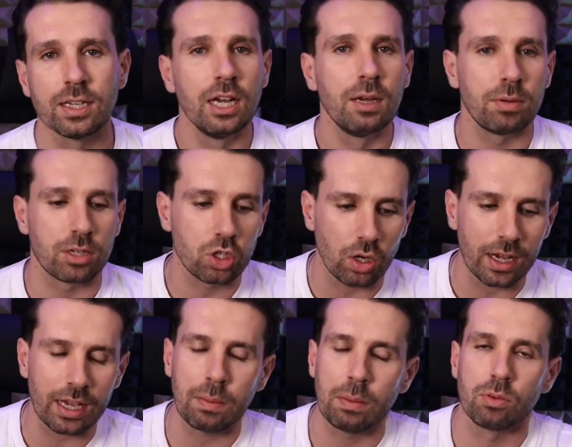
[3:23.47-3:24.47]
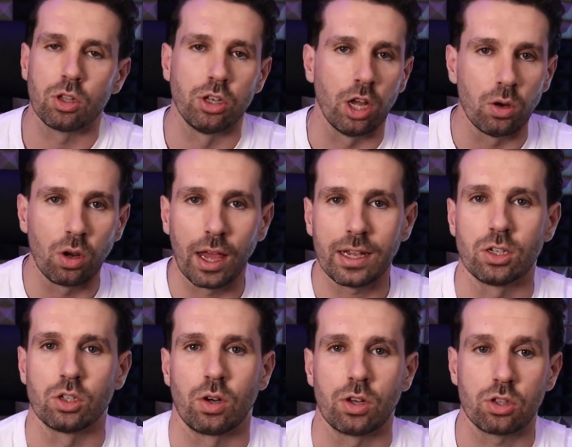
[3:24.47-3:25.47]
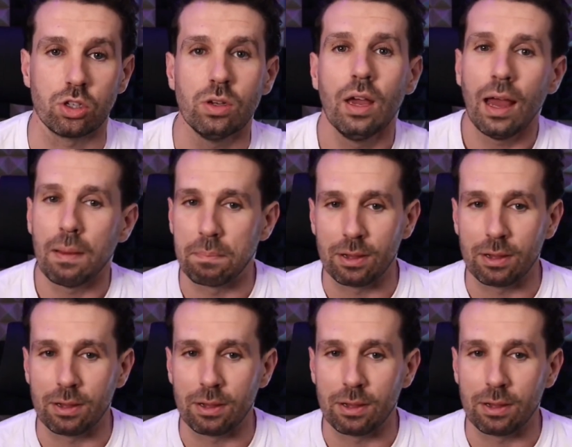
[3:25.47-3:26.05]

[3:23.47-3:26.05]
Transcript: but to try and get people to know, like, and trust you and build